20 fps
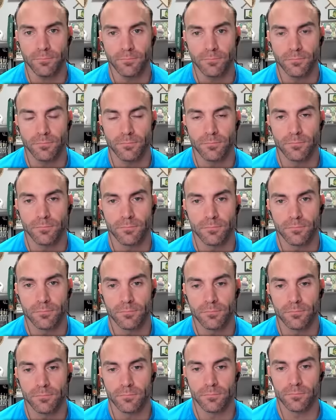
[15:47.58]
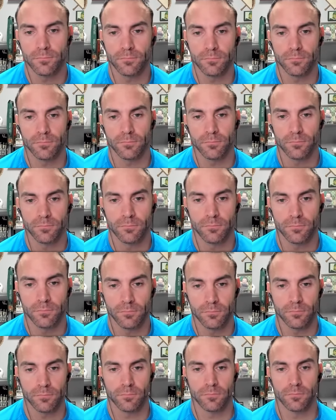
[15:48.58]

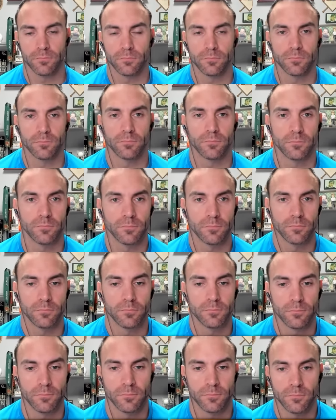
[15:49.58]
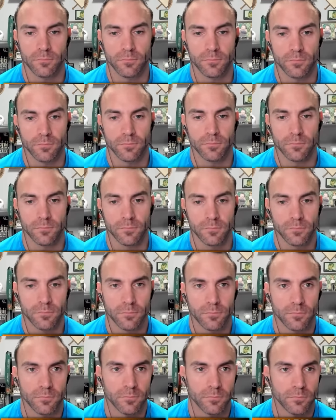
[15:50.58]

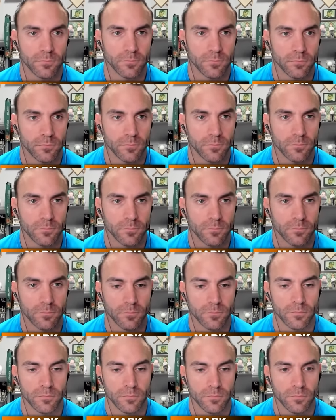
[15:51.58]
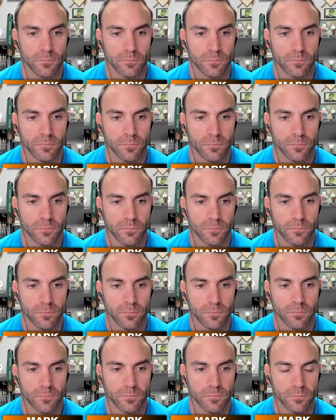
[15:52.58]

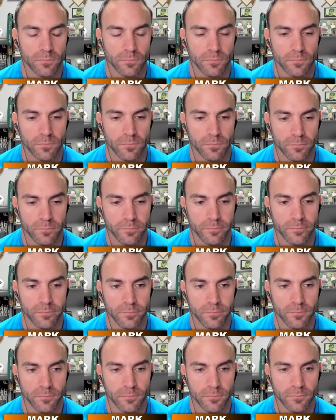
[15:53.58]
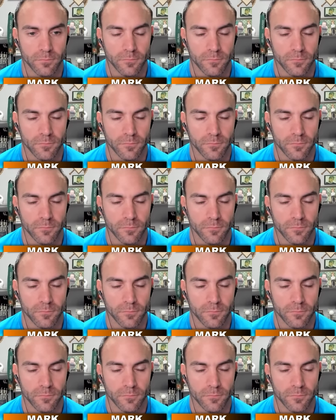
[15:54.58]
(not speaking)